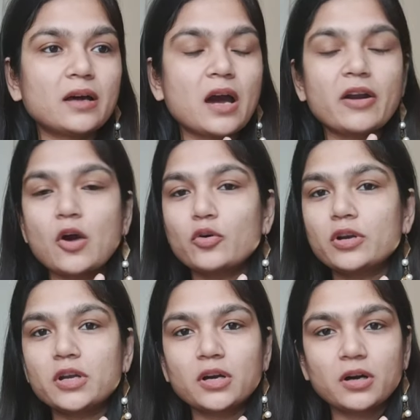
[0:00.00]

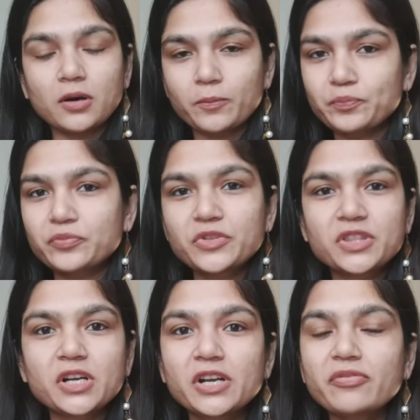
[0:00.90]
around
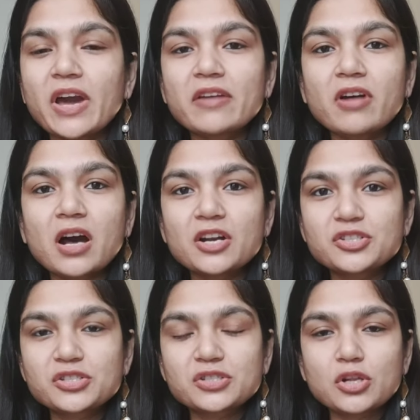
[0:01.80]
35
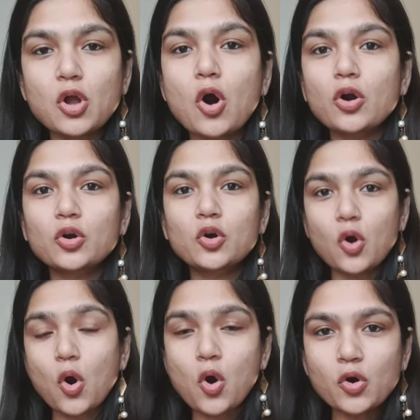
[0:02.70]
hours long
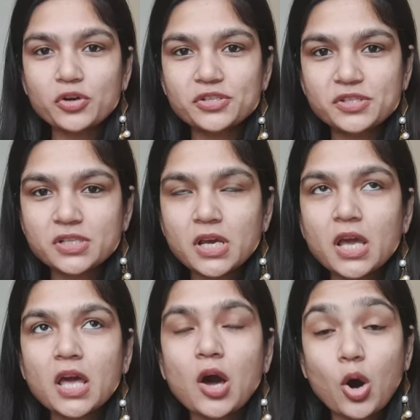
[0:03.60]
course,
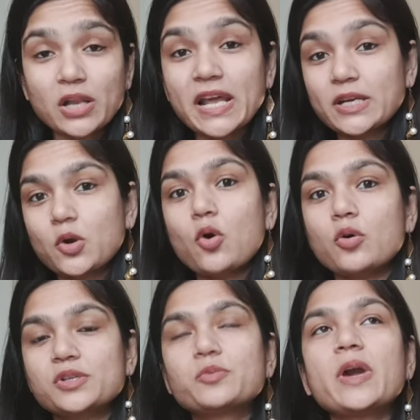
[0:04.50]
online
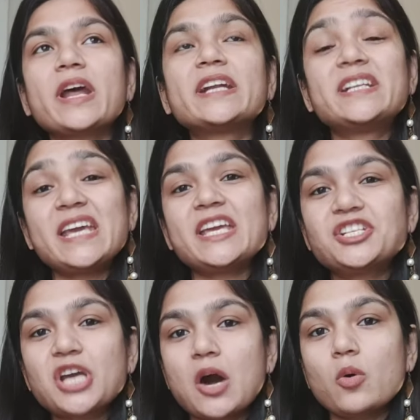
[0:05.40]
course, where I
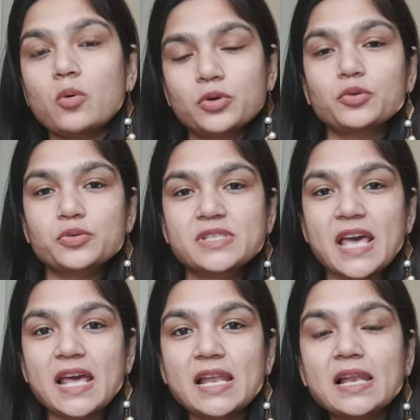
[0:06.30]
teach how to
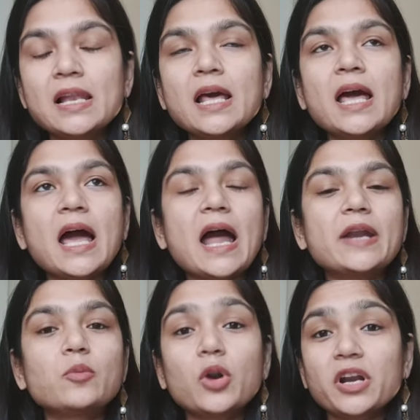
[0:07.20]
sell
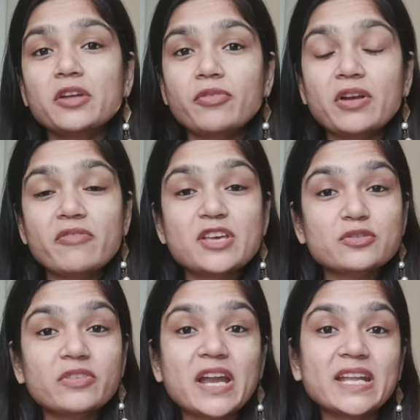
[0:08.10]
and what are different ways
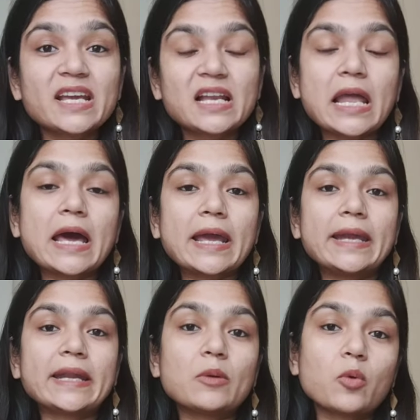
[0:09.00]
of getting
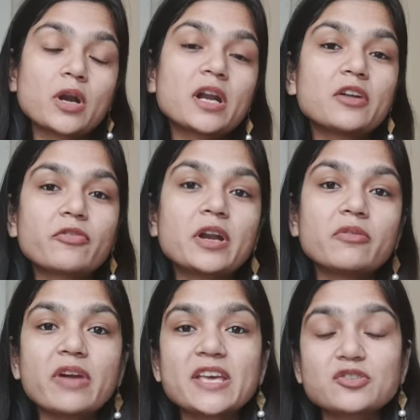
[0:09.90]
client and what are
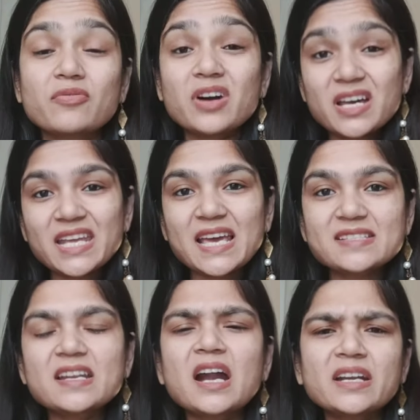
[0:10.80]
different ways of earning as
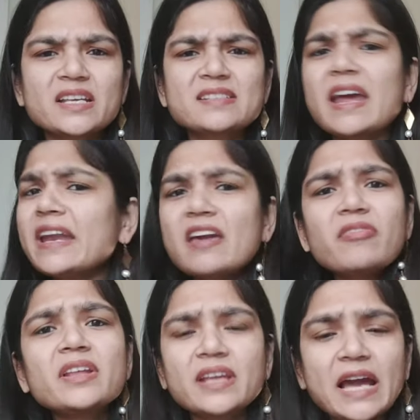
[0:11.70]
an artist, and
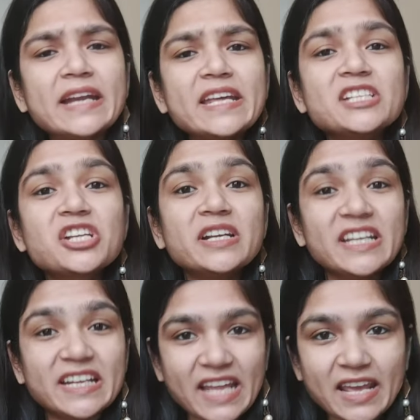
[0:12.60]
everything I teach in
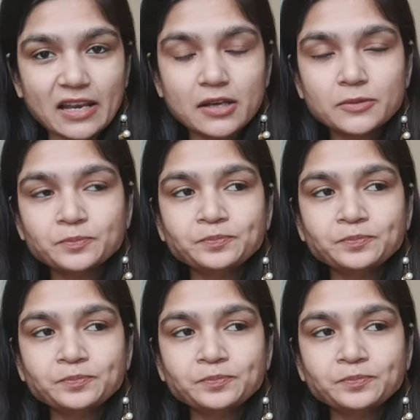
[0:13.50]
detail.